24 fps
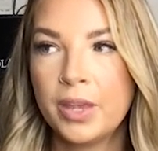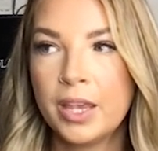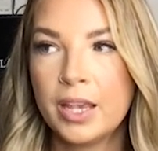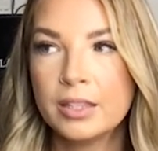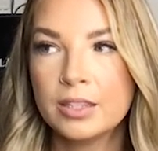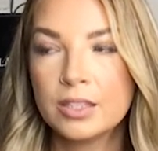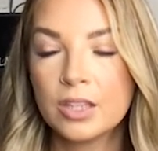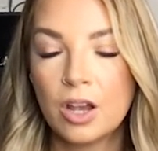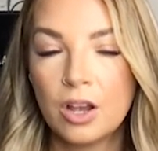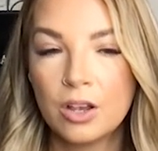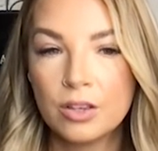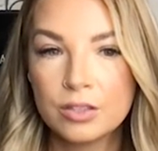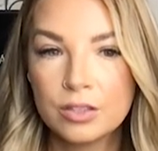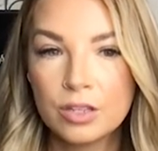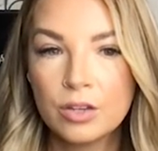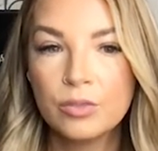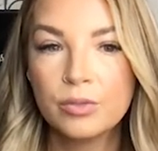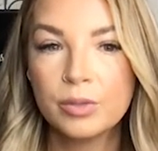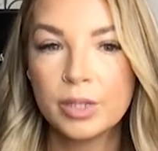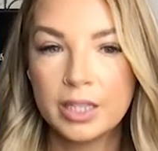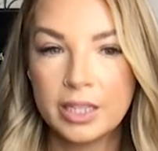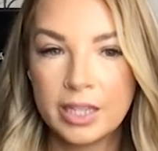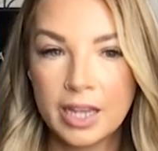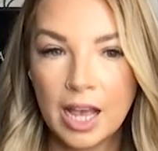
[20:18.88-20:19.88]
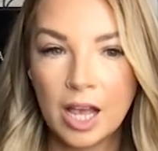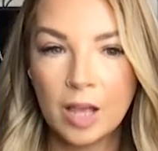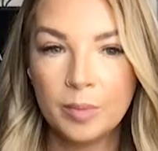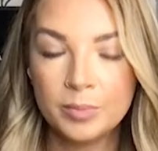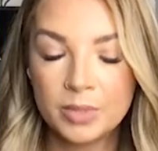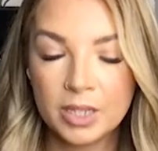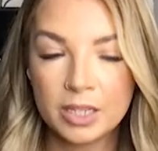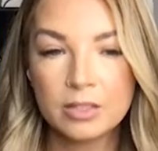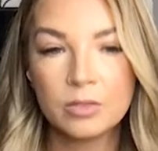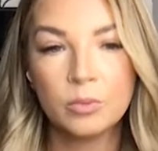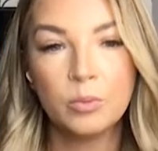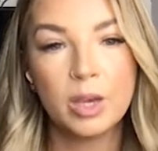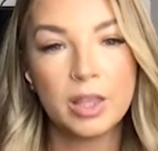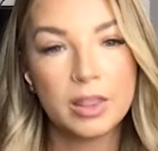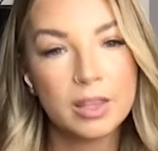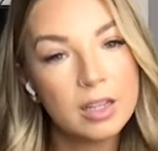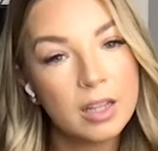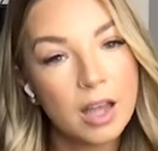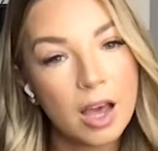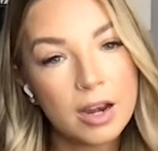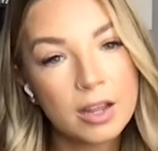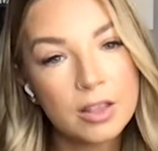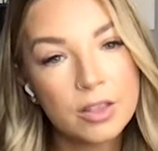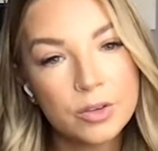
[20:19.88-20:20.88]
It's also really helped us with a
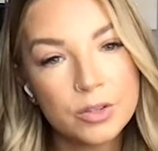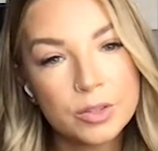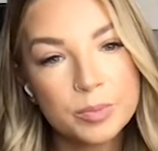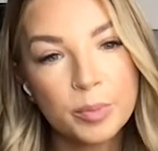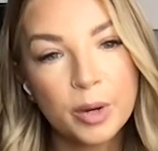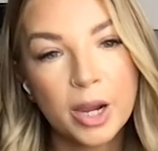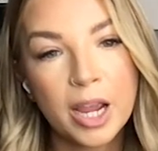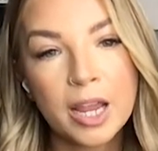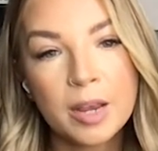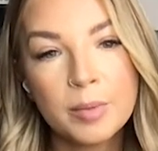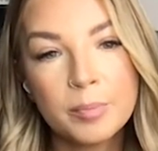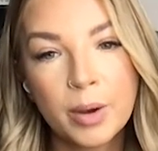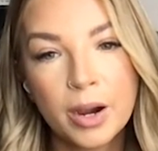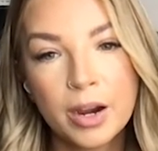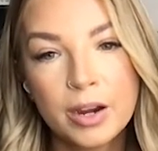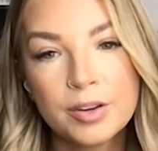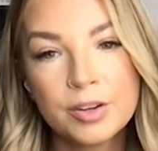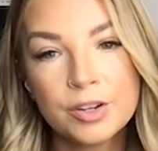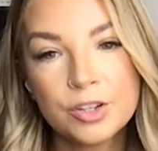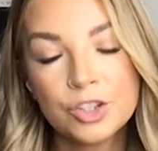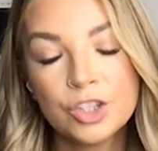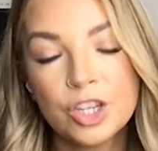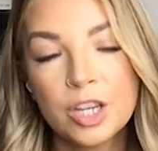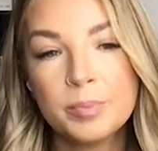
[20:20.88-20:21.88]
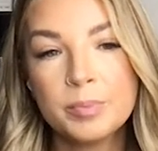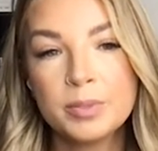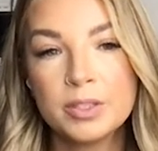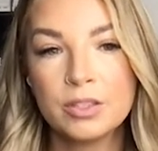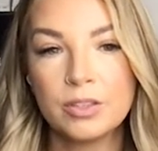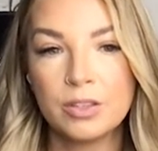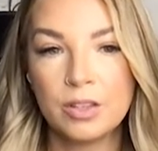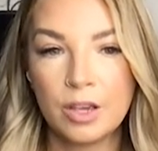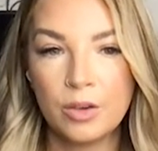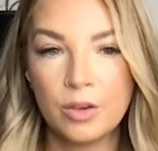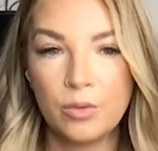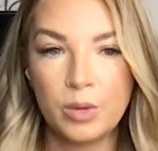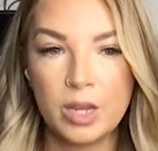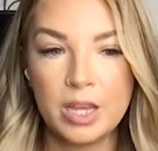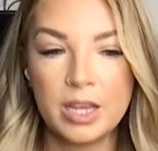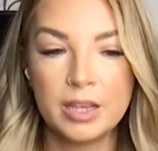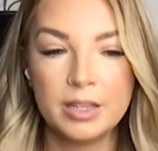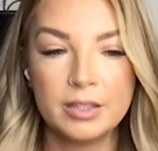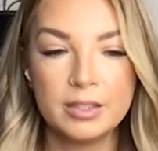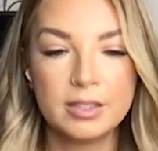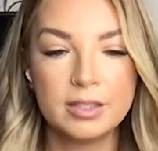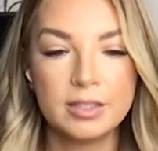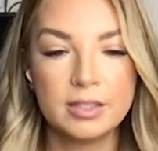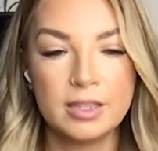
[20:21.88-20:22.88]
lot of those brand partnerships so that we
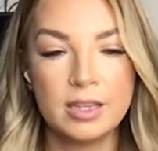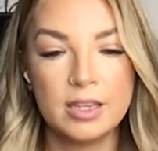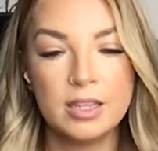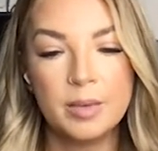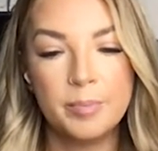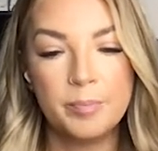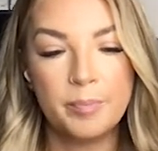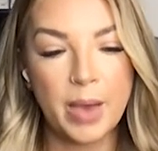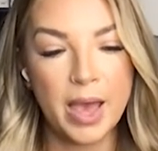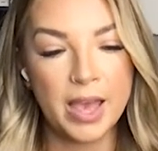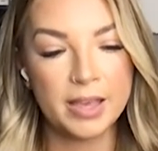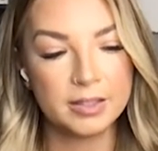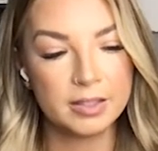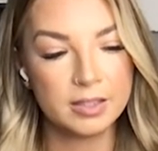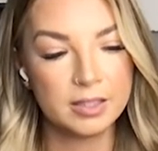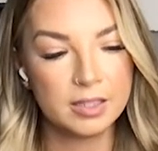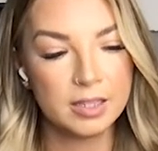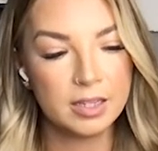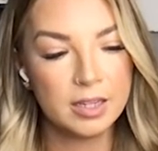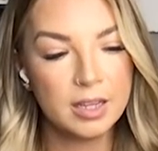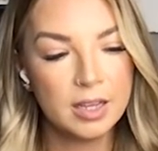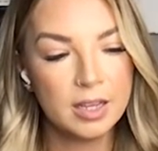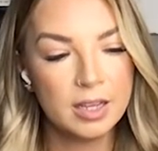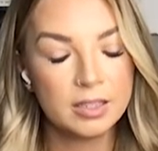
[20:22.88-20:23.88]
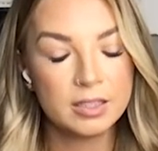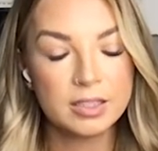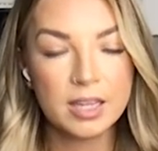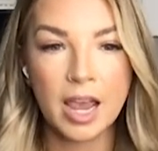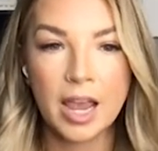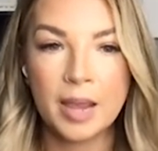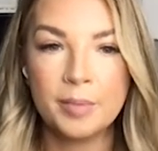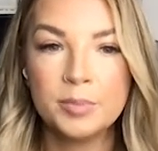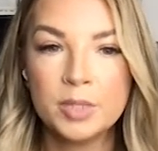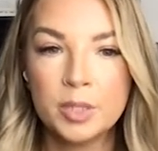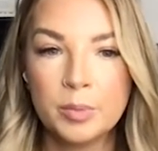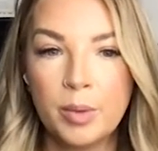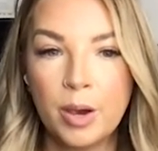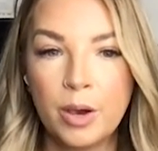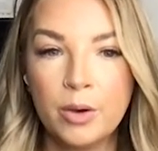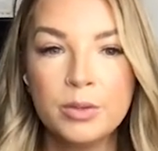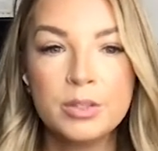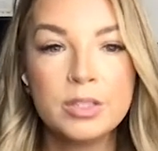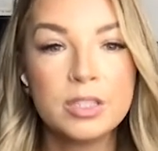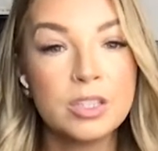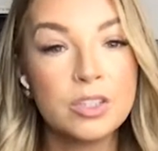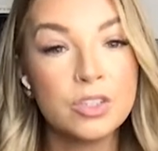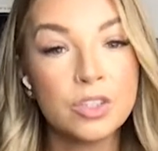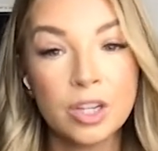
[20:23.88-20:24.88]
can see the best time to
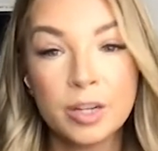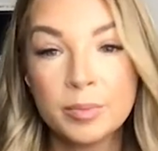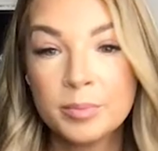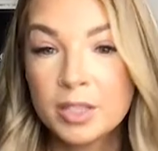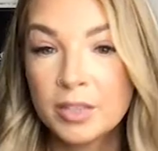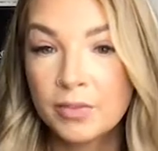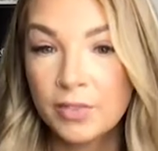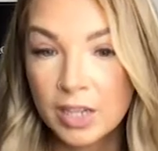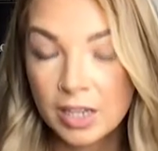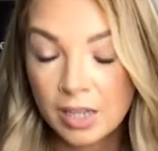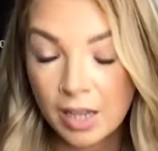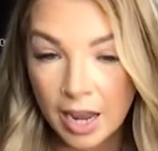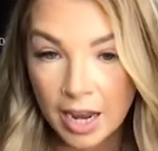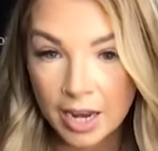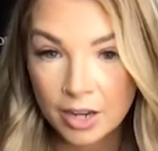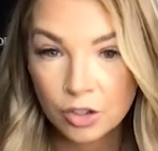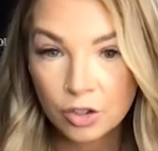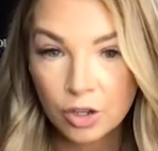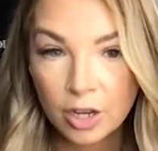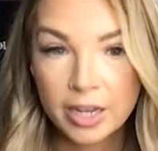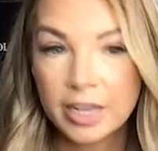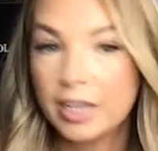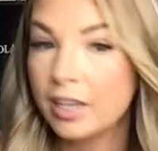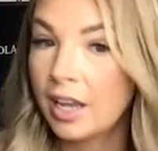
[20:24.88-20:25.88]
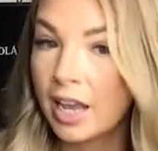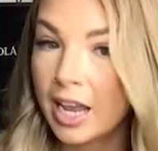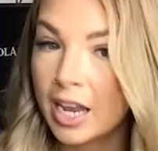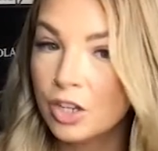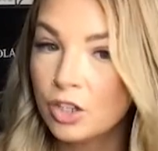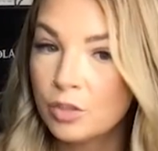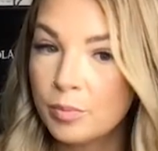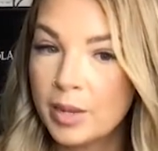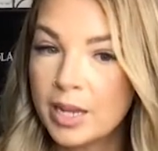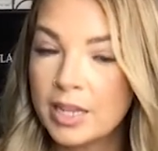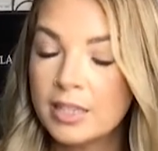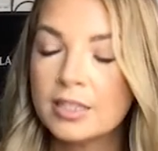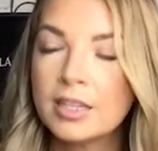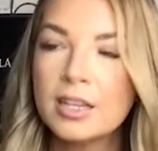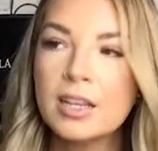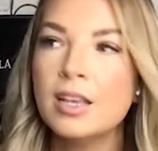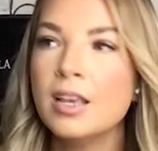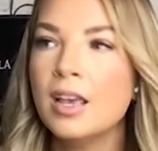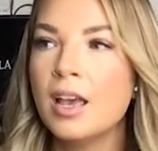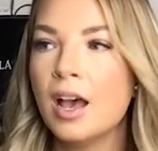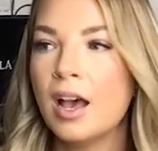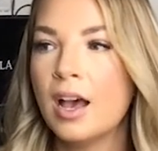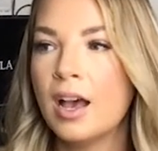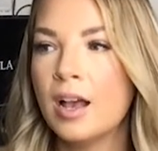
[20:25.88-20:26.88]
post in terms of engagement.
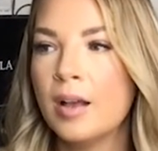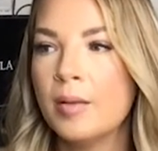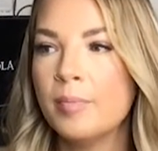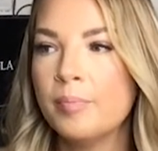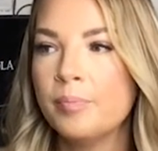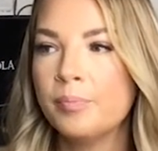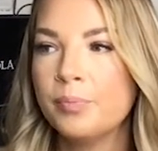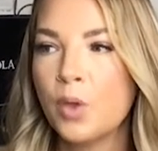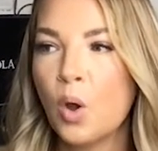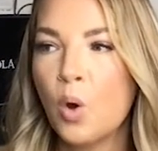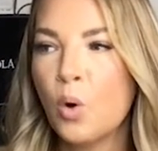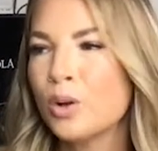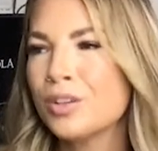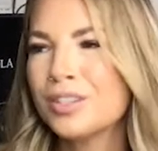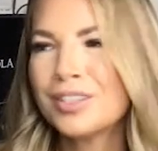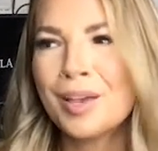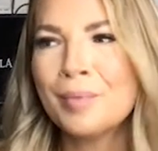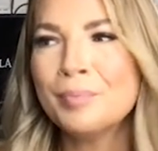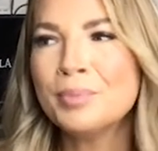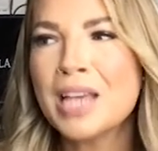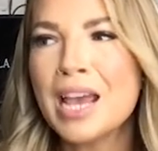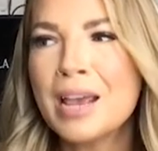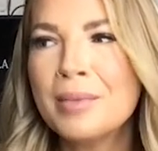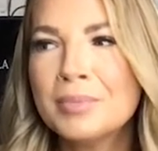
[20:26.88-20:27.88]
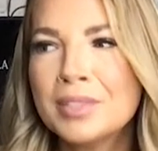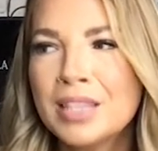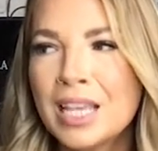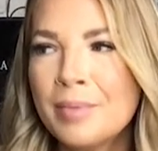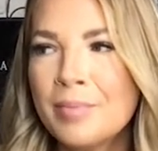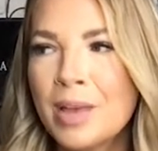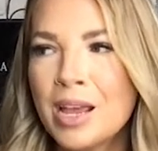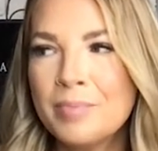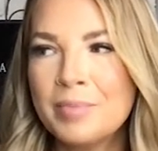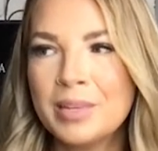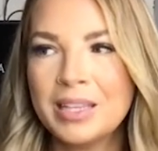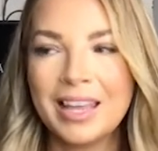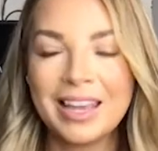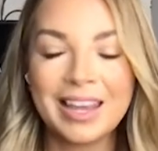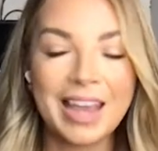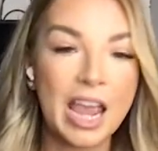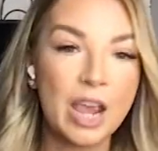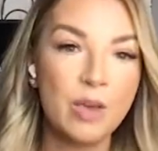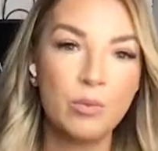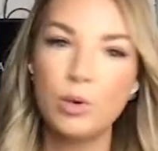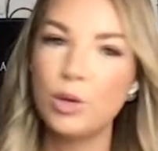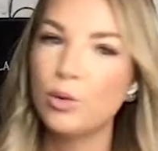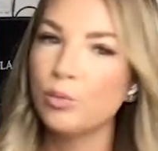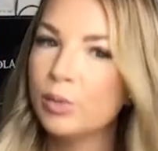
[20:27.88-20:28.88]
Or sometimes they might be like,
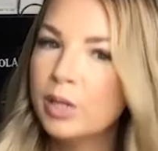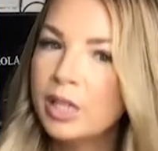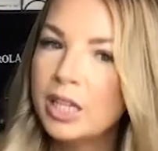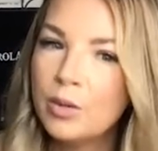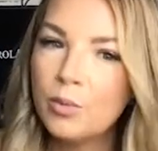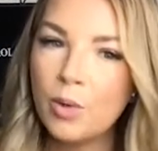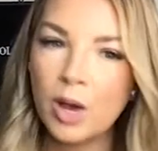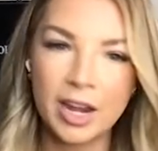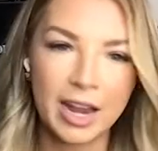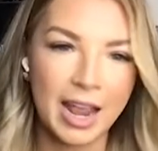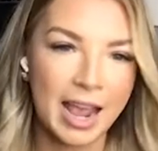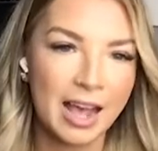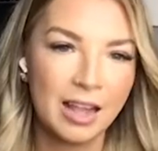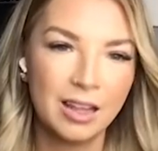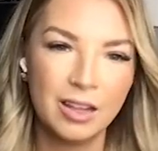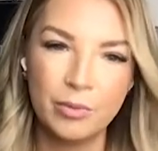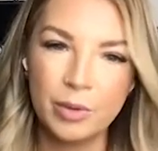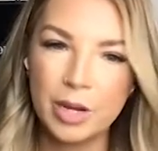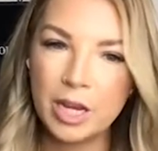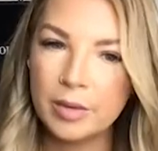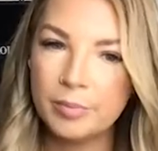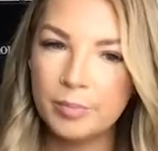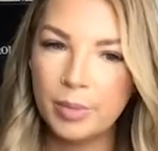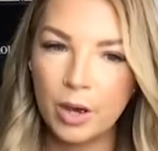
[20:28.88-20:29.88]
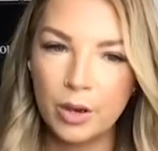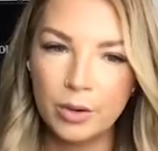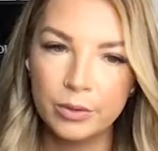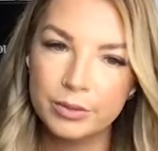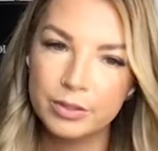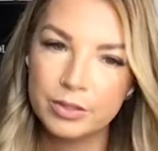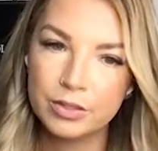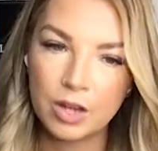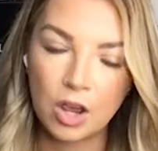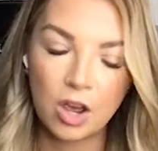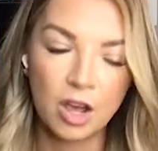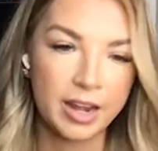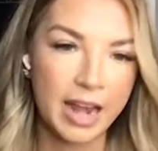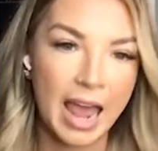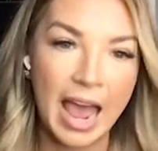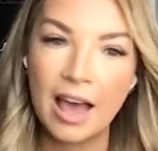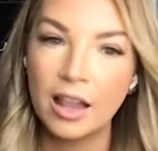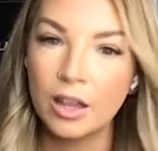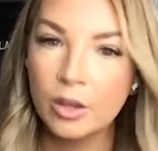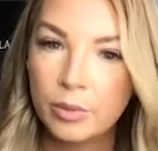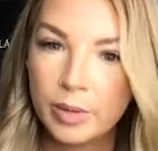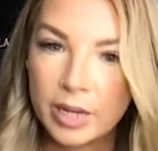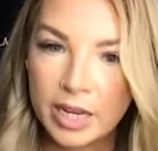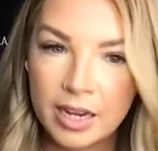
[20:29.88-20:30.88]
hey, we really want a Halloween post on
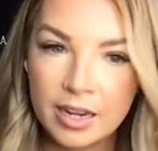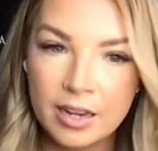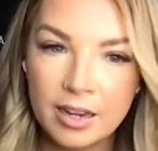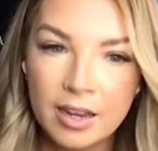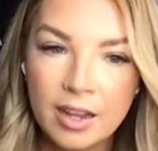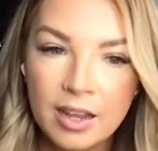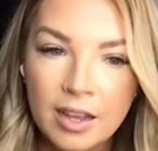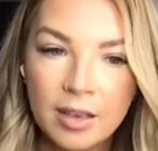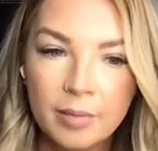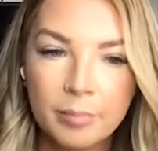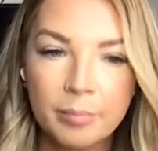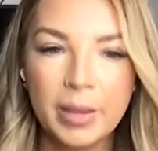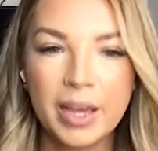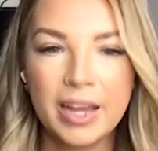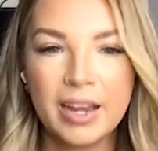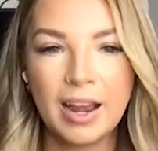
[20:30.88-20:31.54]
Halloween, but